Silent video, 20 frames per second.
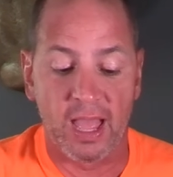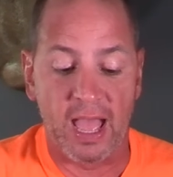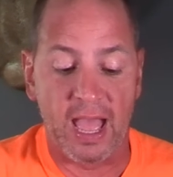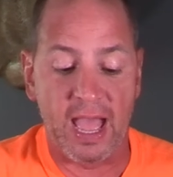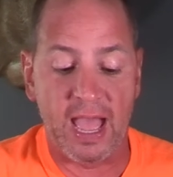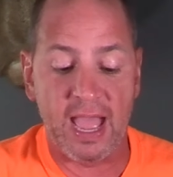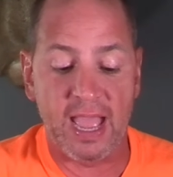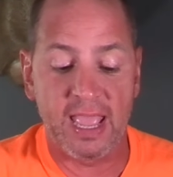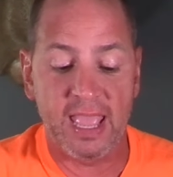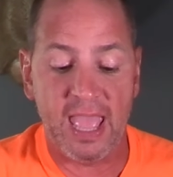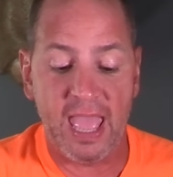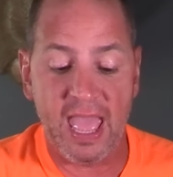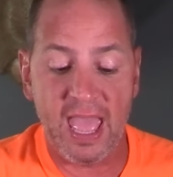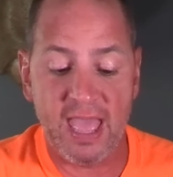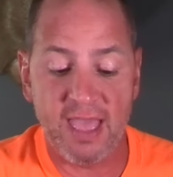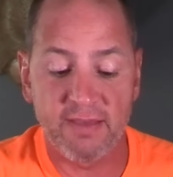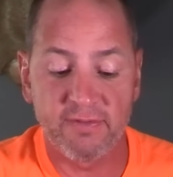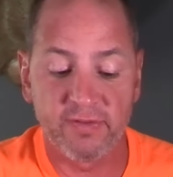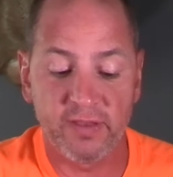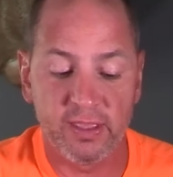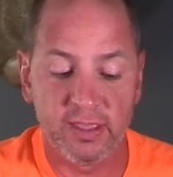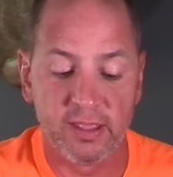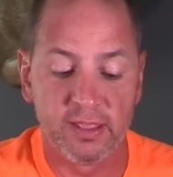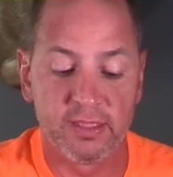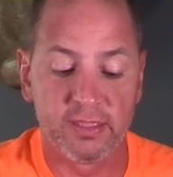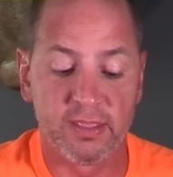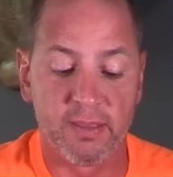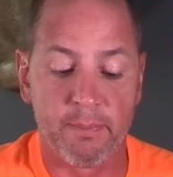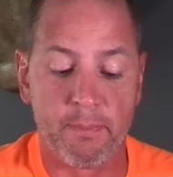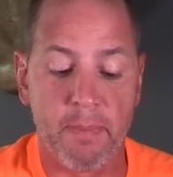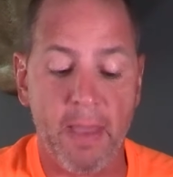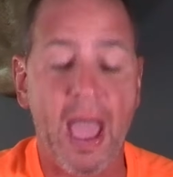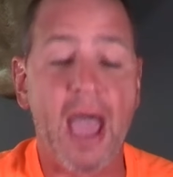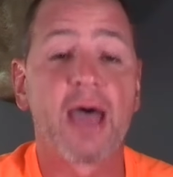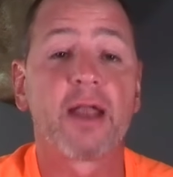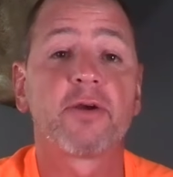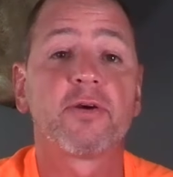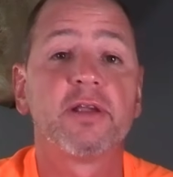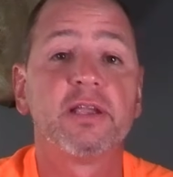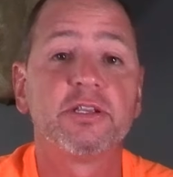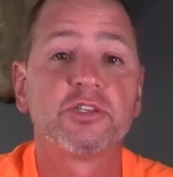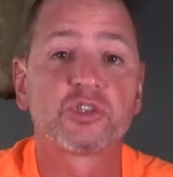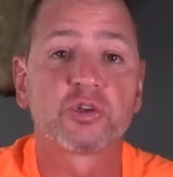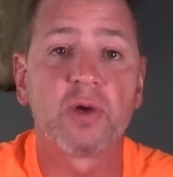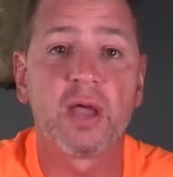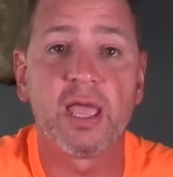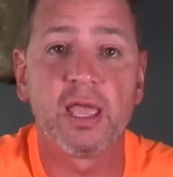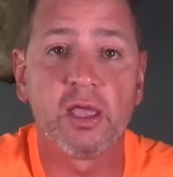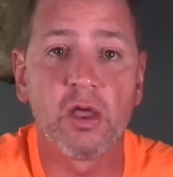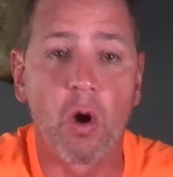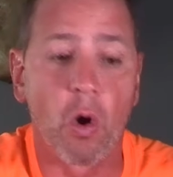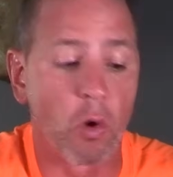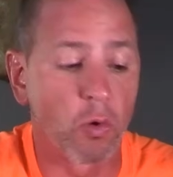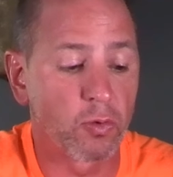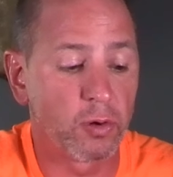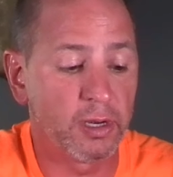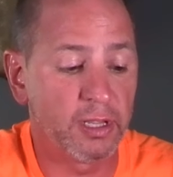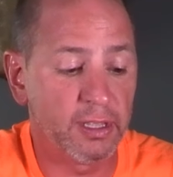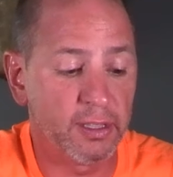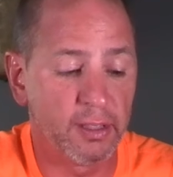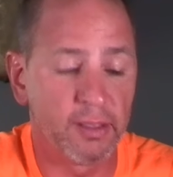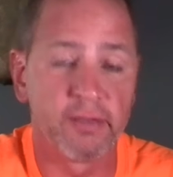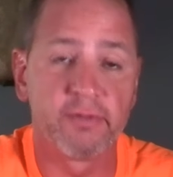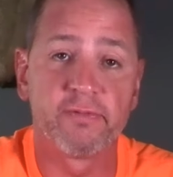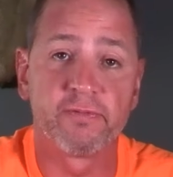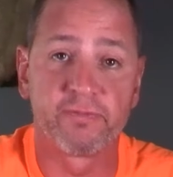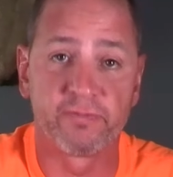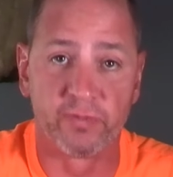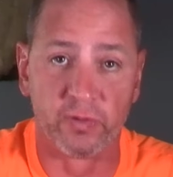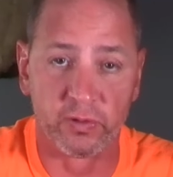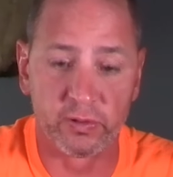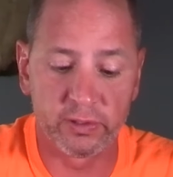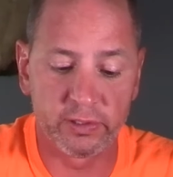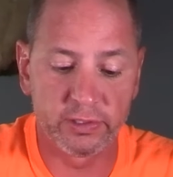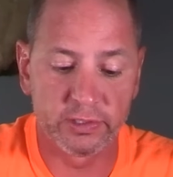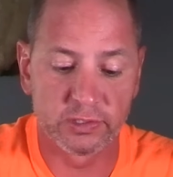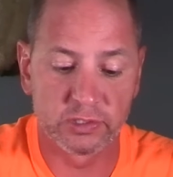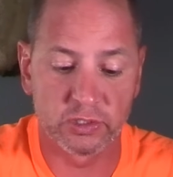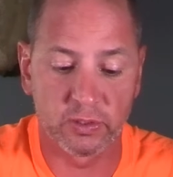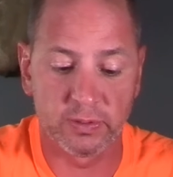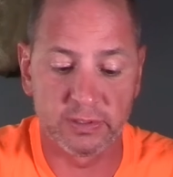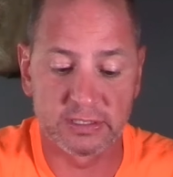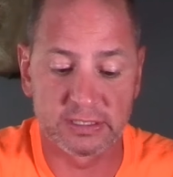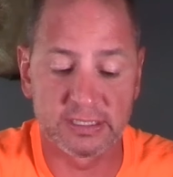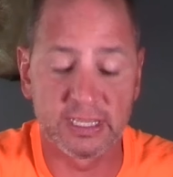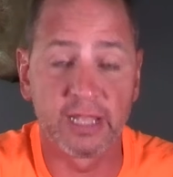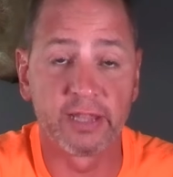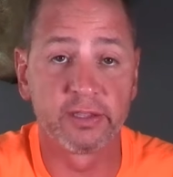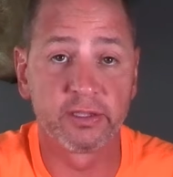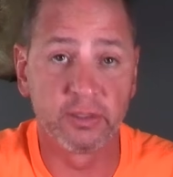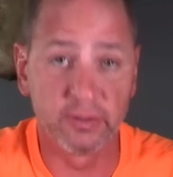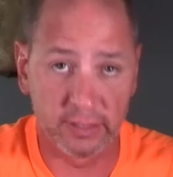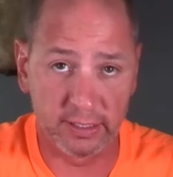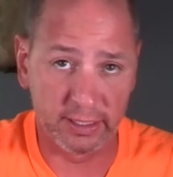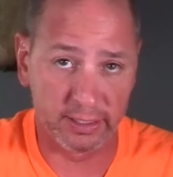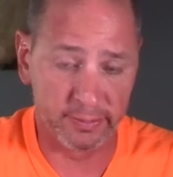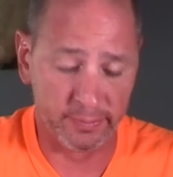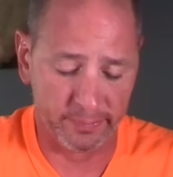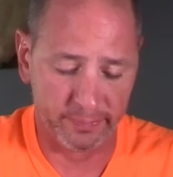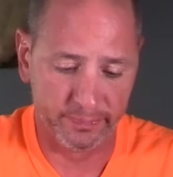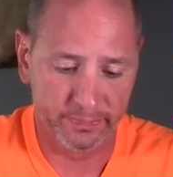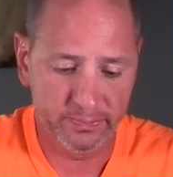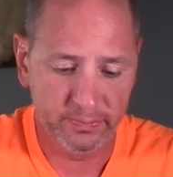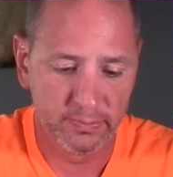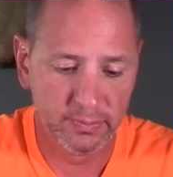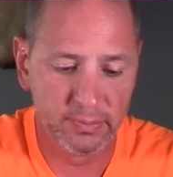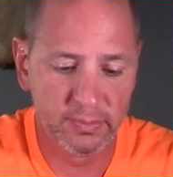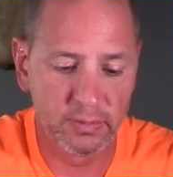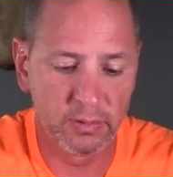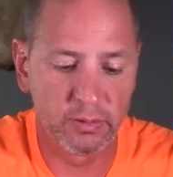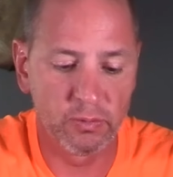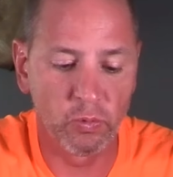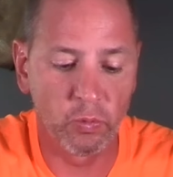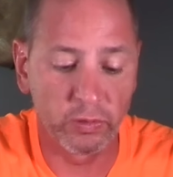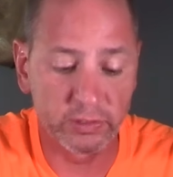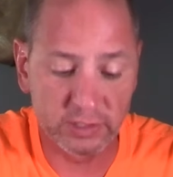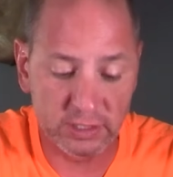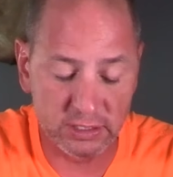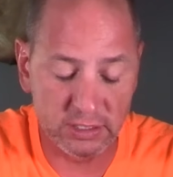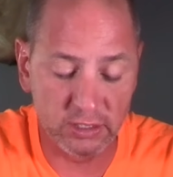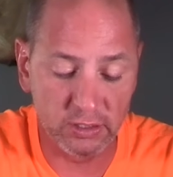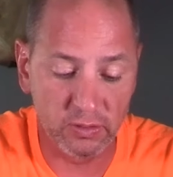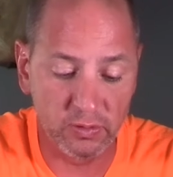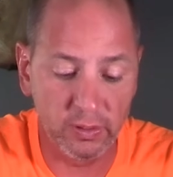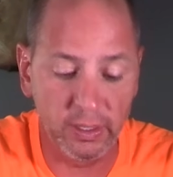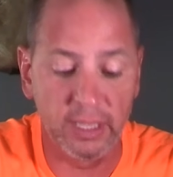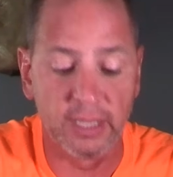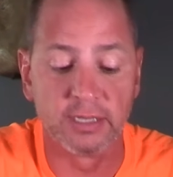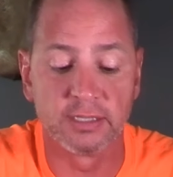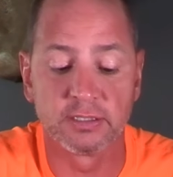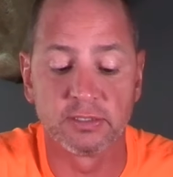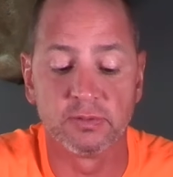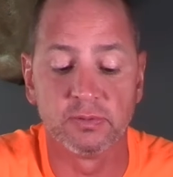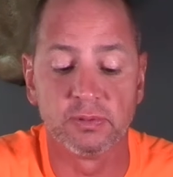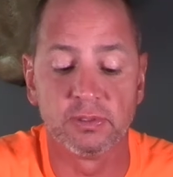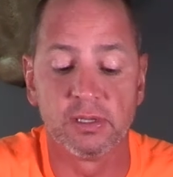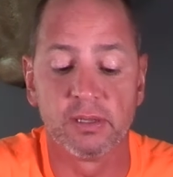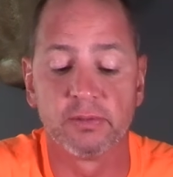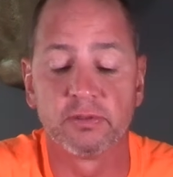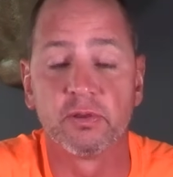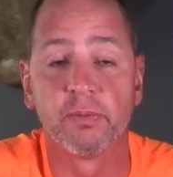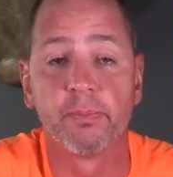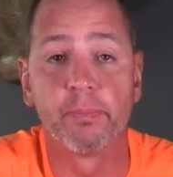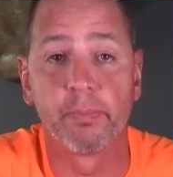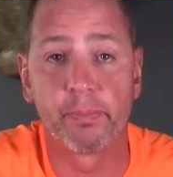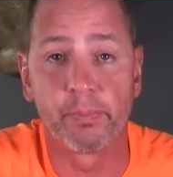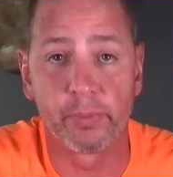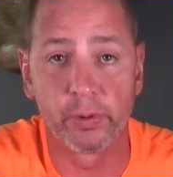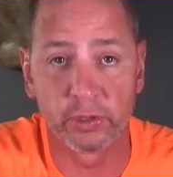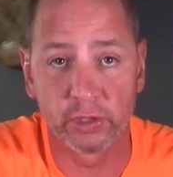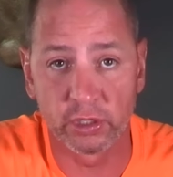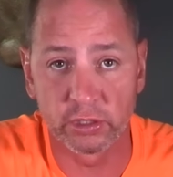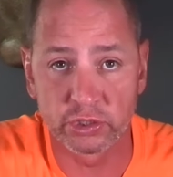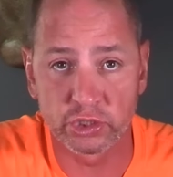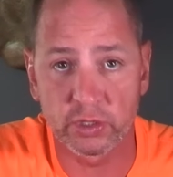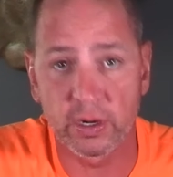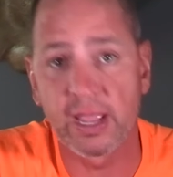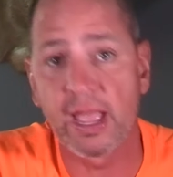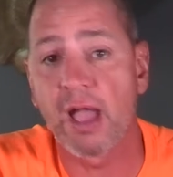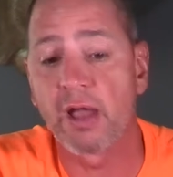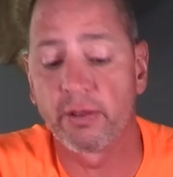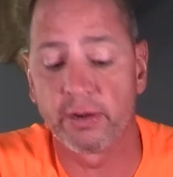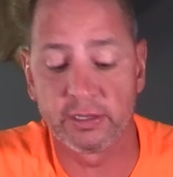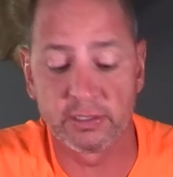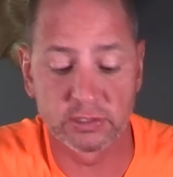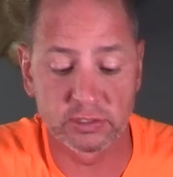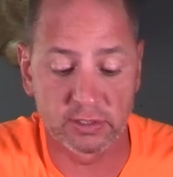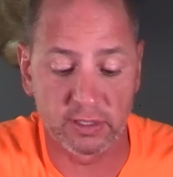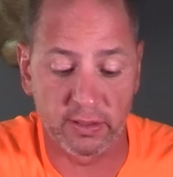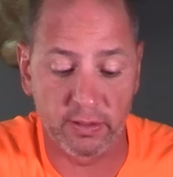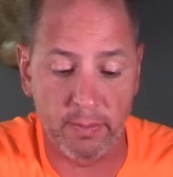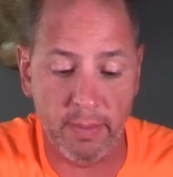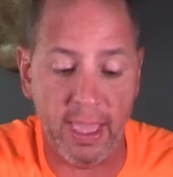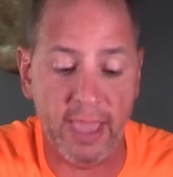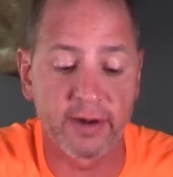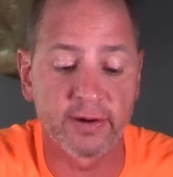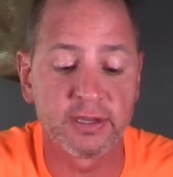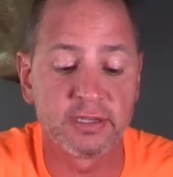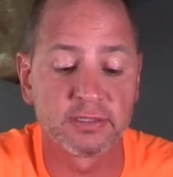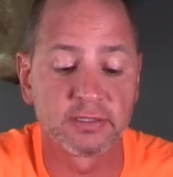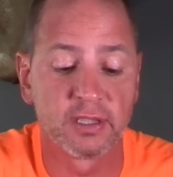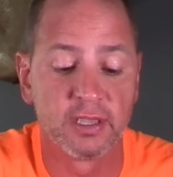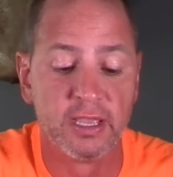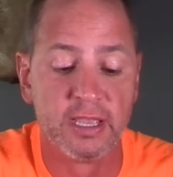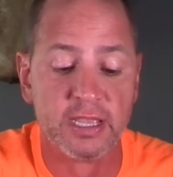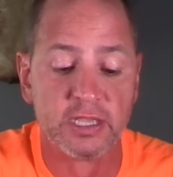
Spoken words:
I have the battery tray already full, so it's telling you here what to do and to pull your tray out and install the batteries.